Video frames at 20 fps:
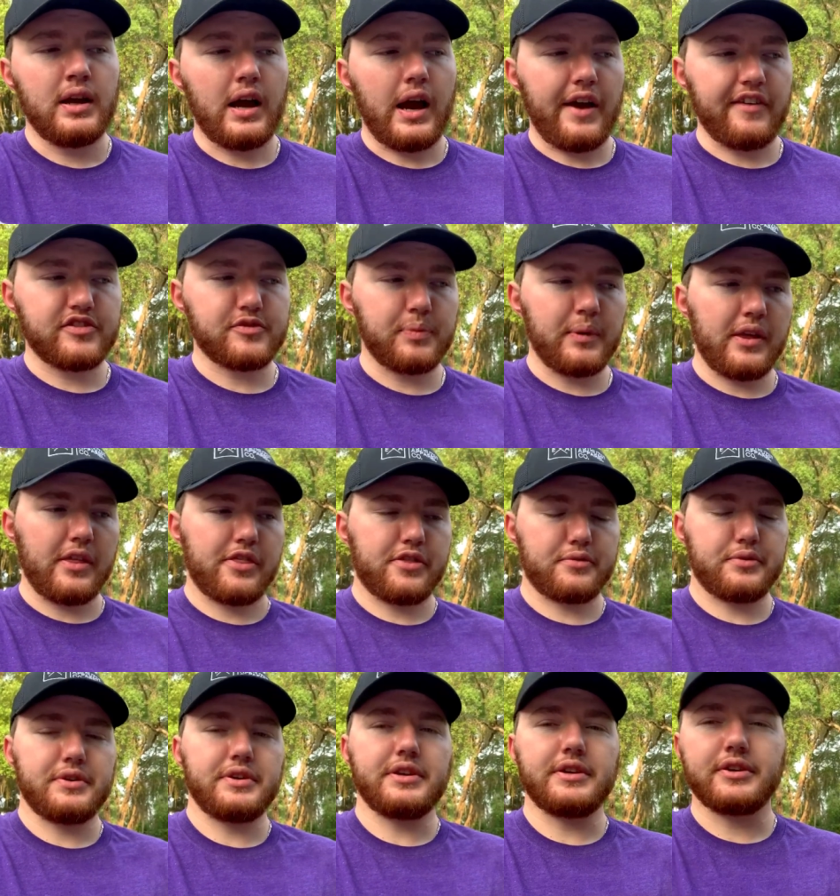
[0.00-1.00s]
I've spent
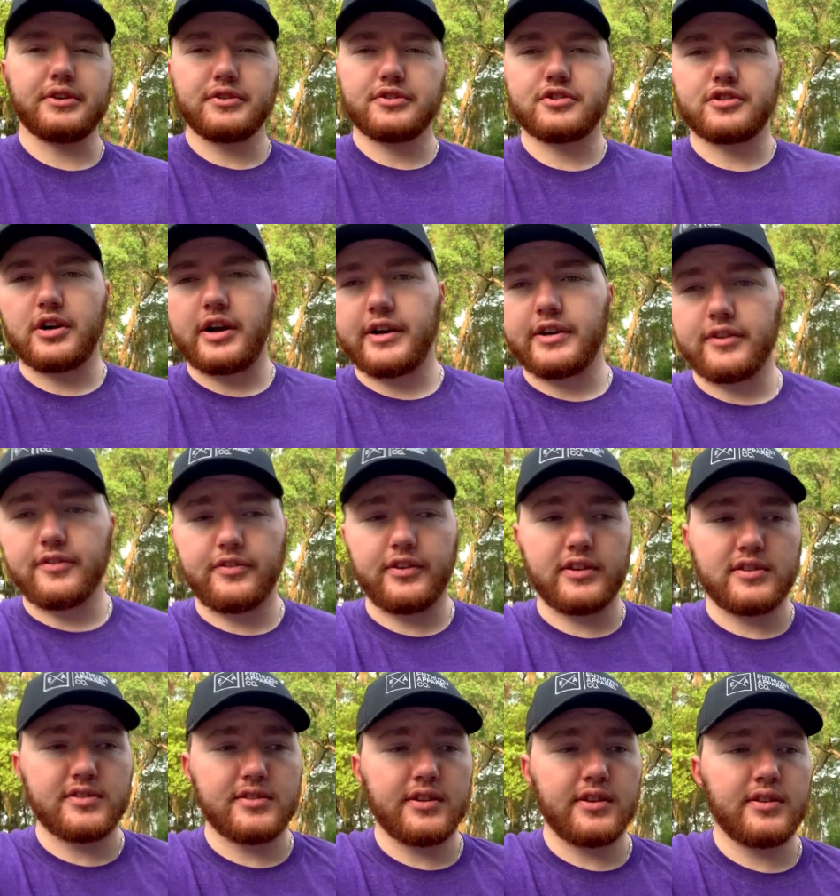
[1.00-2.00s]
three years trying to
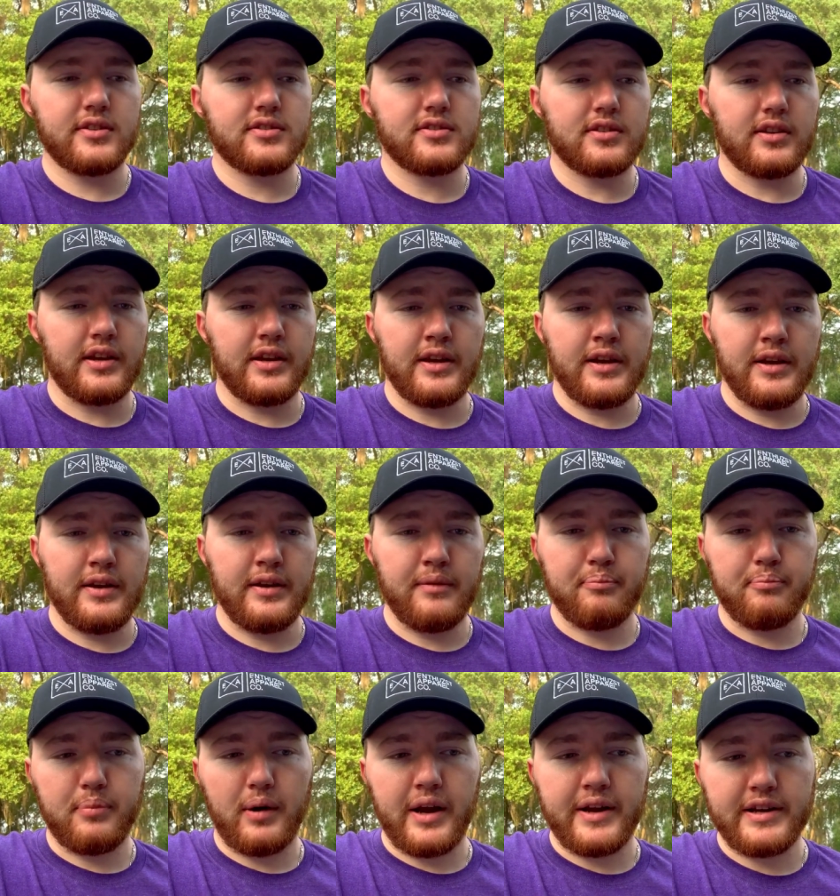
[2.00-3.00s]
fix this,
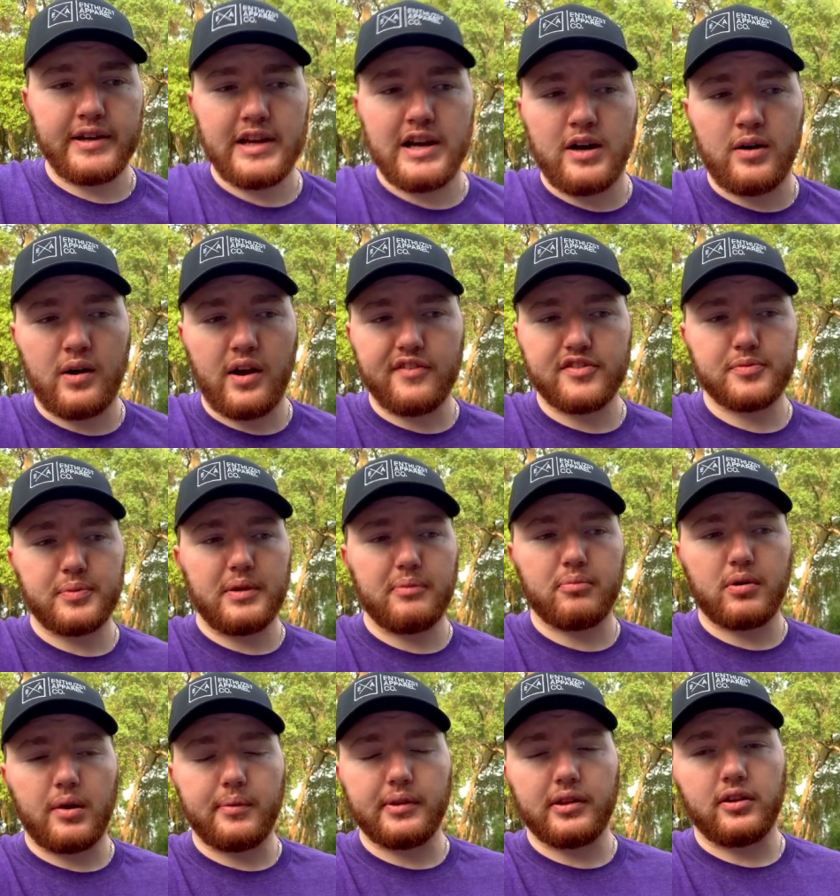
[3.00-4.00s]
and by now I've spent
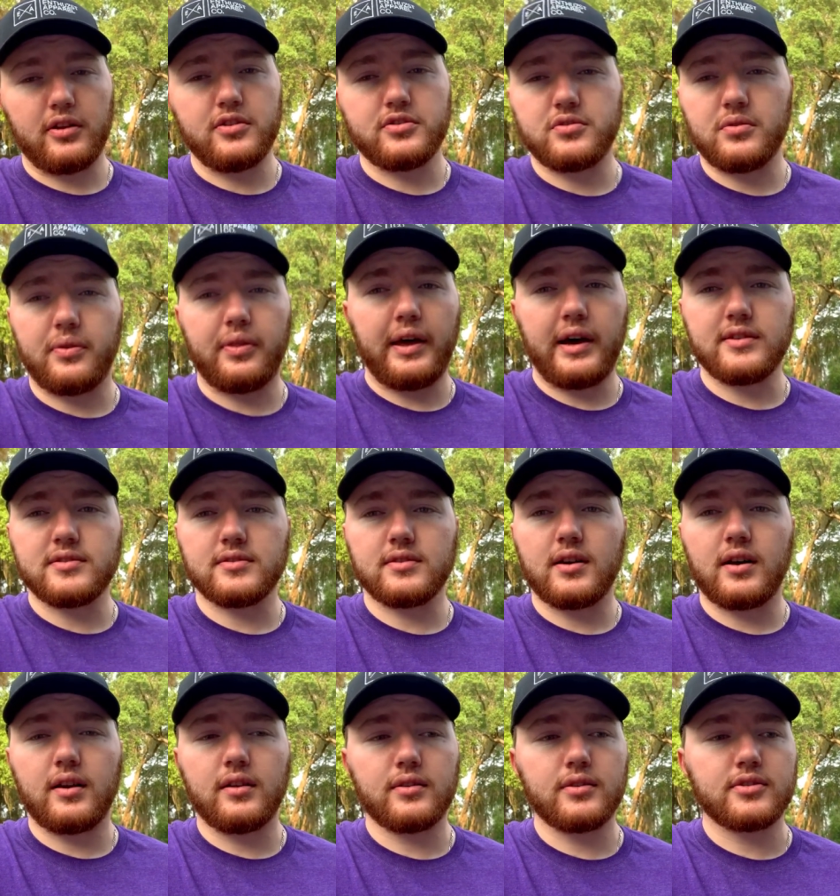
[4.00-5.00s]
probably close to a thousand
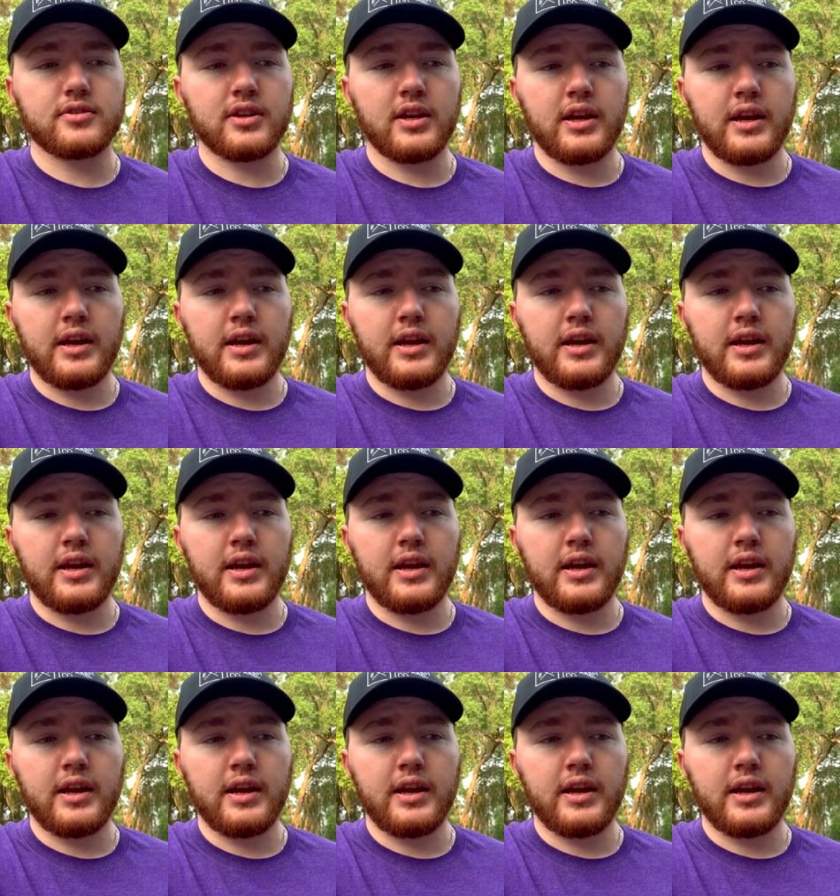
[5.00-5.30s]
dollars,